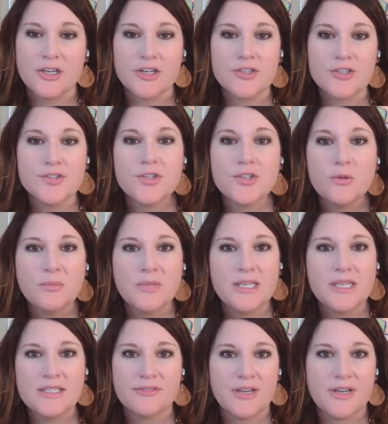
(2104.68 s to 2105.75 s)
There are so
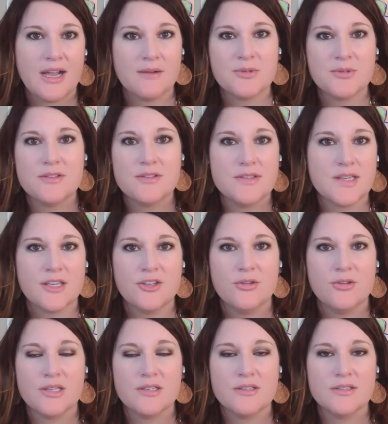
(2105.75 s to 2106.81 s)
many different options that you
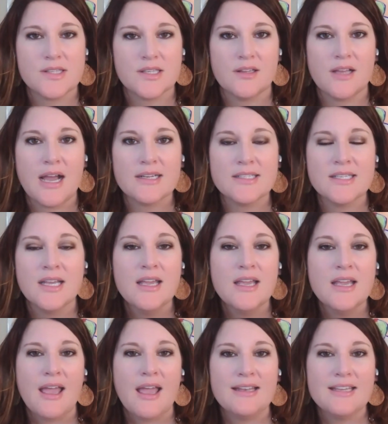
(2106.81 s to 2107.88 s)
can select.
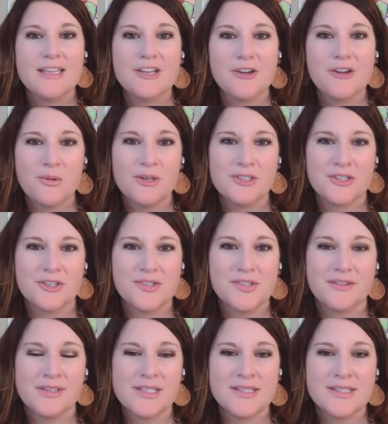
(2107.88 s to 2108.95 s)
And here at Wonder
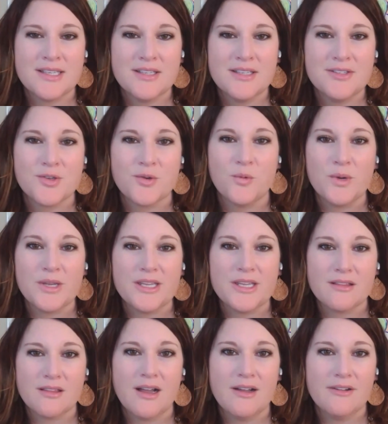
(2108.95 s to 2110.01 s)
Services, we
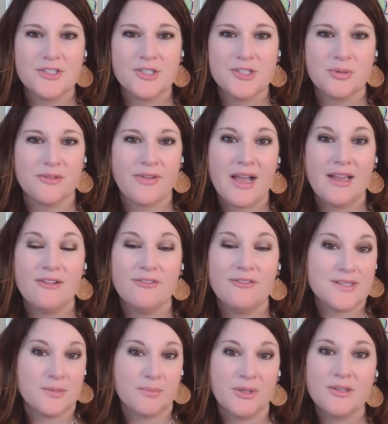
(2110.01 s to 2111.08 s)
love to provide
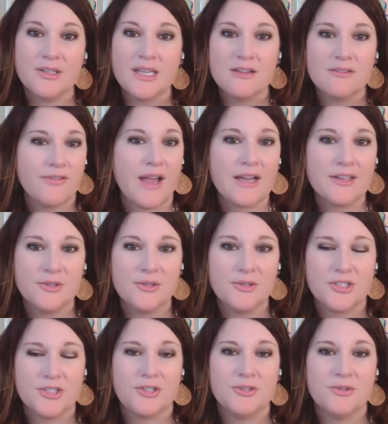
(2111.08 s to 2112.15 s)
visibility and value
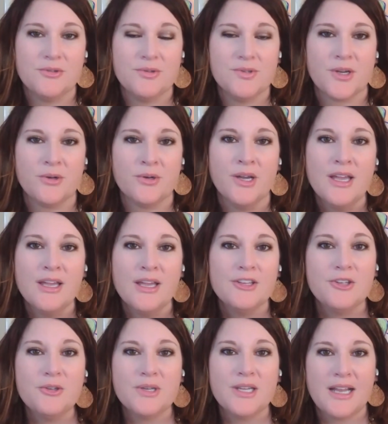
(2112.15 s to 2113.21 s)
to you so
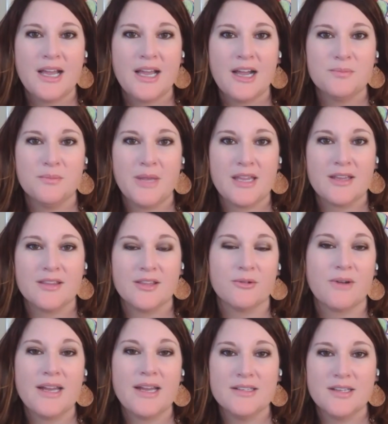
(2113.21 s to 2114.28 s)
you can help make the
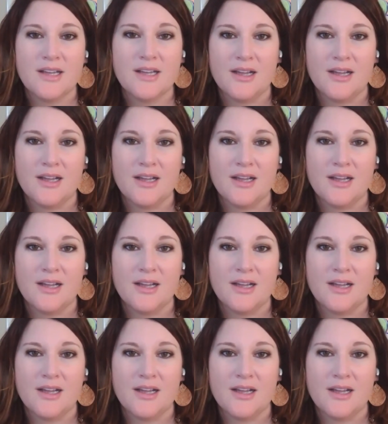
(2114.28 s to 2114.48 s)
right